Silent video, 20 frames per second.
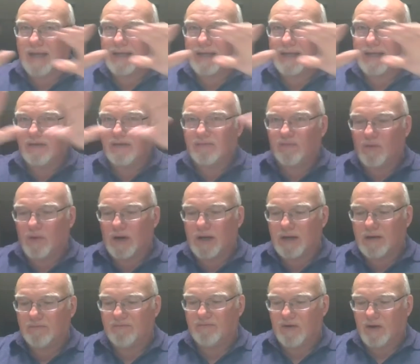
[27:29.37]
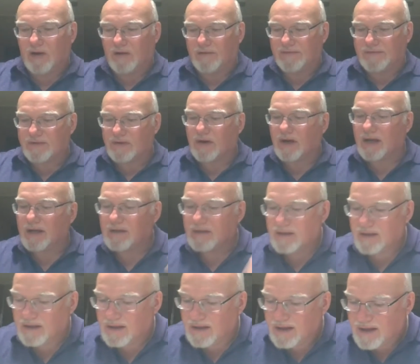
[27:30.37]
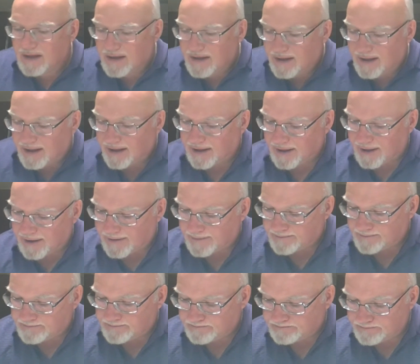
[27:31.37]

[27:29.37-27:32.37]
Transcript: idea of what it involves, right? Hang